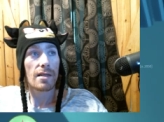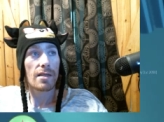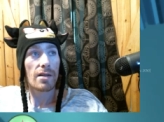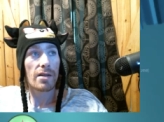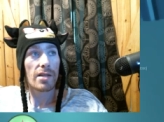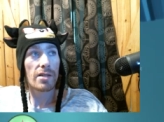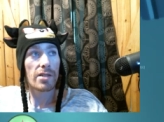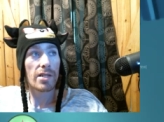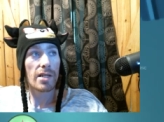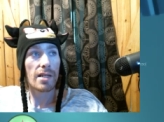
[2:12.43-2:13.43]
30
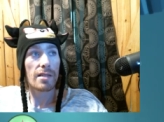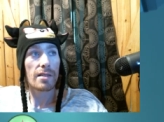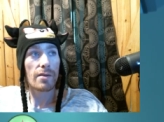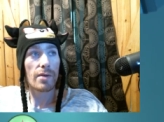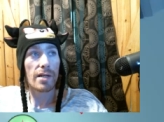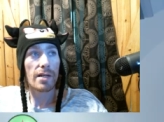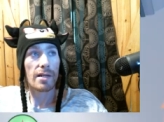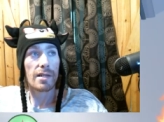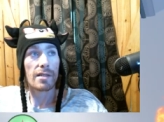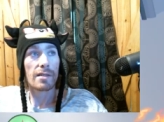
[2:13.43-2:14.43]
years in, still working
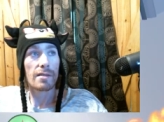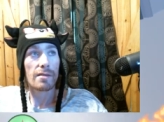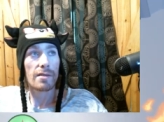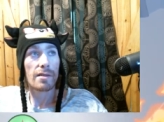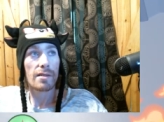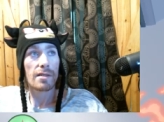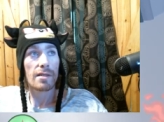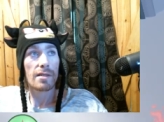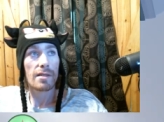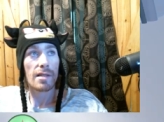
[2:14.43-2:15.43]
on it.
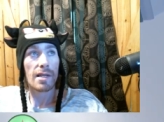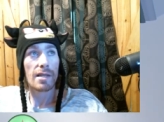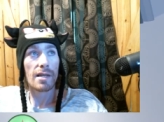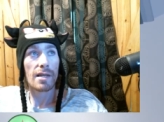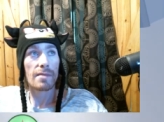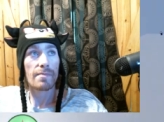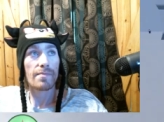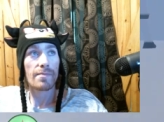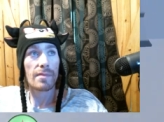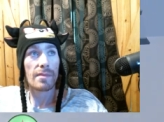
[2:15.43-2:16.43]
Like, uh,
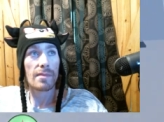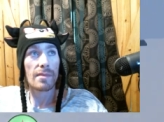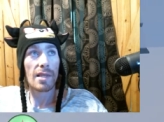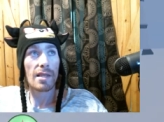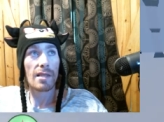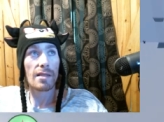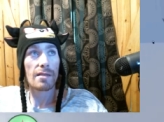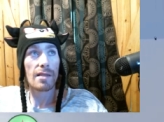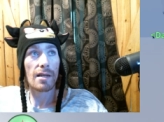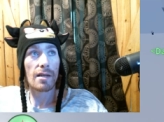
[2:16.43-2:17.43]

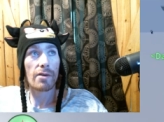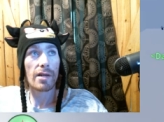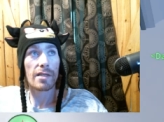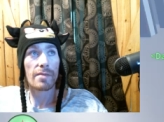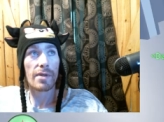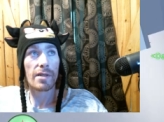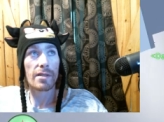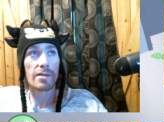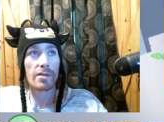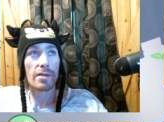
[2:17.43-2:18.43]
like a crazy
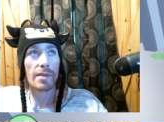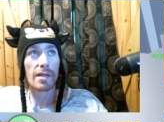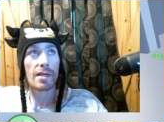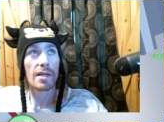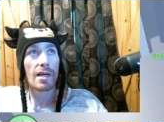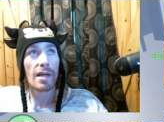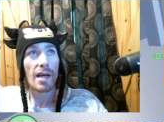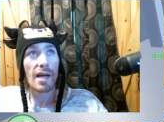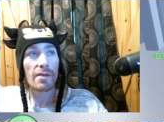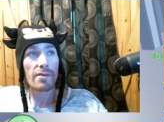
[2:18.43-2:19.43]
person or something.
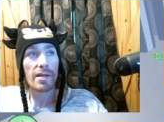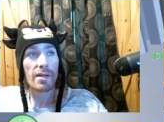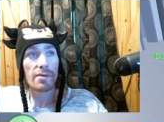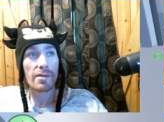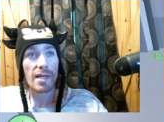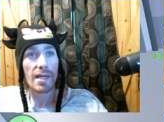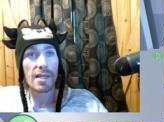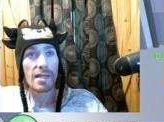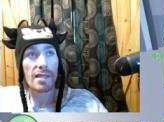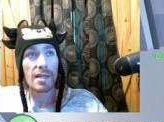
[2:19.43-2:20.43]
Oh, I don't know,
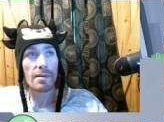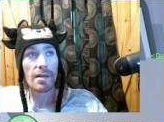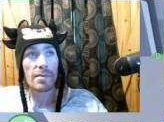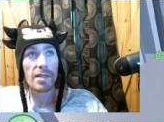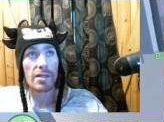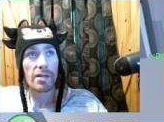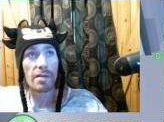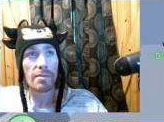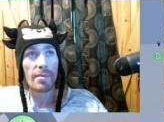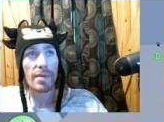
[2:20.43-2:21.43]
okay? I'm just
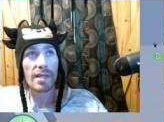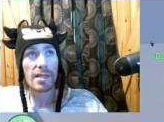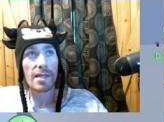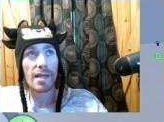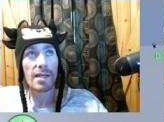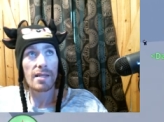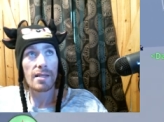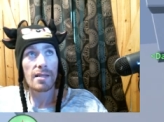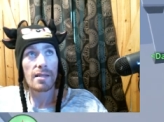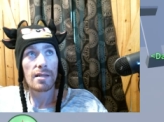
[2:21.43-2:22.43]
trying my best, guys.
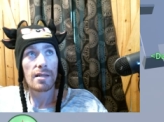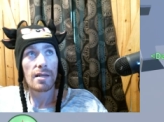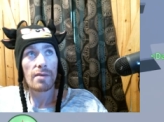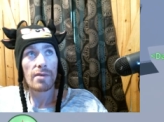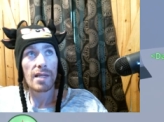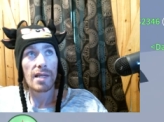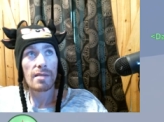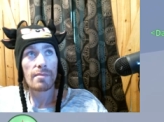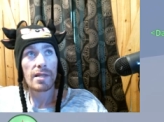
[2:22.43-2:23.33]
Really am.